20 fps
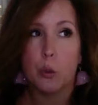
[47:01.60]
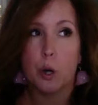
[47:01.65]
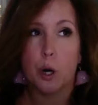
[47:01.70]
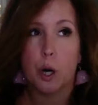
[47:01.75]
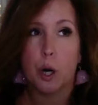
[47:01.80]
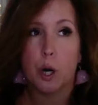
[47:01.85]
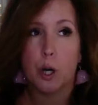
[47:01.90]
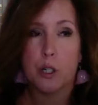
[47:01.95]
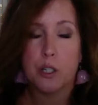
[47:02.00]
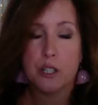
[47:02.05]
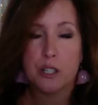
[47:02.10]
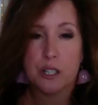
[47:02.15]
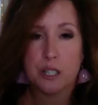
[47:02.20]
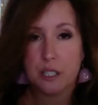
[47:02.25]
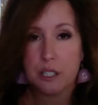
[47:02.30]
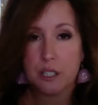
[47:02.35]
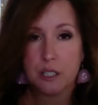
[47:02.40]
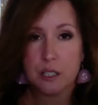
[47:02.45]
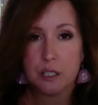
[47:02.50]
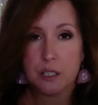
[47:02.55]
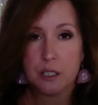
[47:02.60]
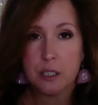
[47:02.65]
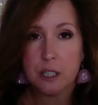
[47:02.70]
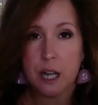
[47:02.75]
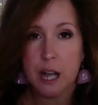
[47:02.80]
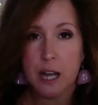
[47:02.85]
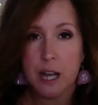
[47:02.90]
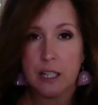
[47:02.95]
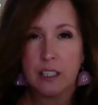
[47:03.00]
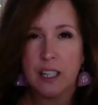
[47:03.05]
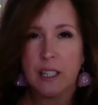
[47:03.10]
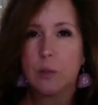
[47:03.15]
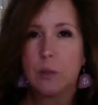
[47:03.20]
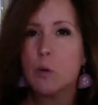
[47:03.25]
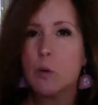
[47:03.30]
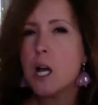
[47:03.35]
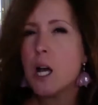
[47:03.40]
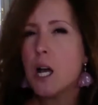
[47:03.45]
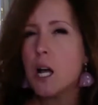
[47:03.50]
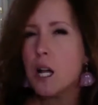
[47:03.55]
are still kind of like,
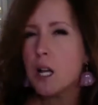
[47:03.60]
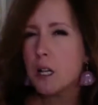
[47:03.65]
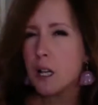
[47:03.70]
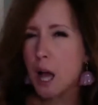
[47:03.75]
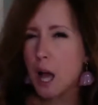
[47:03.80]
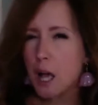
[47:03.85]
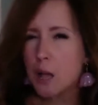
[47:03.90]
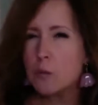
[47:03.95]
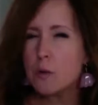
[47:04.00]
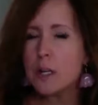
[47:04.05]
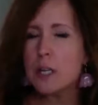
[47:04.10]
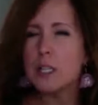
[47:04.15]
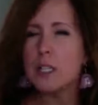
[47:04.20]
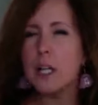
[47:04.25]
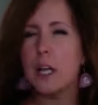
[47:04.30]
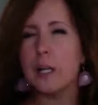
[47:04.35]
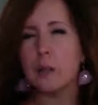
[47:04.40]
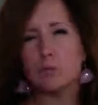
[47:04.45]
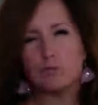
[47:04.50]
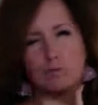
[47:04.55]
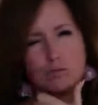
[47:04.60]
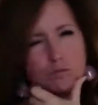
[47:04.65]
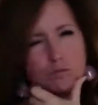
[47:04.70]
well, I want to like